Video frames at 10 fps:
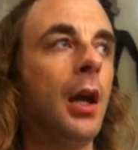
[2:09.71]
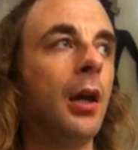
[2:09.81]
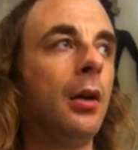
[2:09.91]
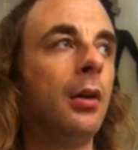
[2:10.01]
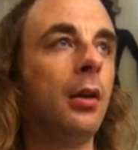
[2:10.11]

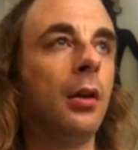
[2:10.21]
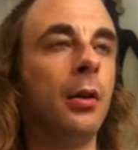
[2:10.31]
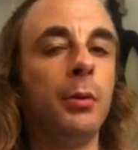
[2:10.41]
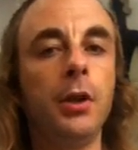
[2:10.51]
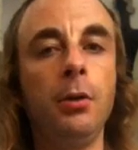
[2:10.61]
And
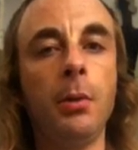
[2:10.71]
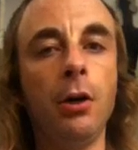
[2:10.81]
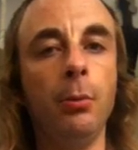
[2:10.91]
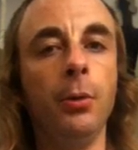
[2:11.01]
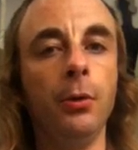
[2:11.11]
I was in
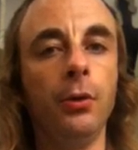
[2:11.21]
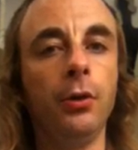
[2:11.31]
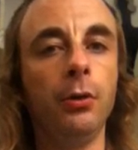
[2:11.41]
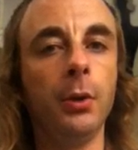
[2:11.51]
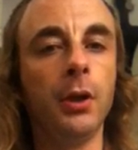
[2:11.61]
Melbourne
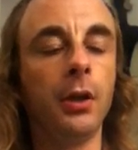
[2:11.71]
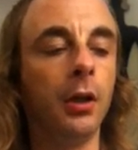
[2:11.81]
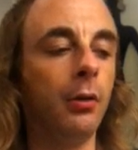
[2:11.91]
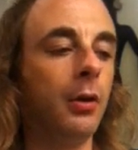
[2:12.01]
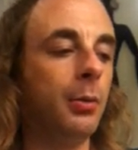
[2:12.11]
two weeks
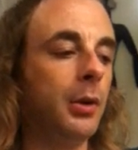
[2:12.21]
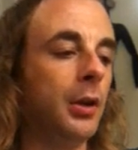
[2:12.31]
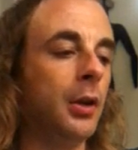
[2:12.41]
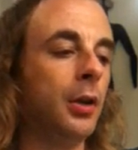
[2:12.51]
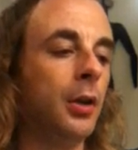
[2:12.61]
ago and I was
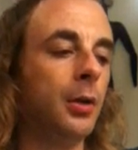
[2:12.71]
at this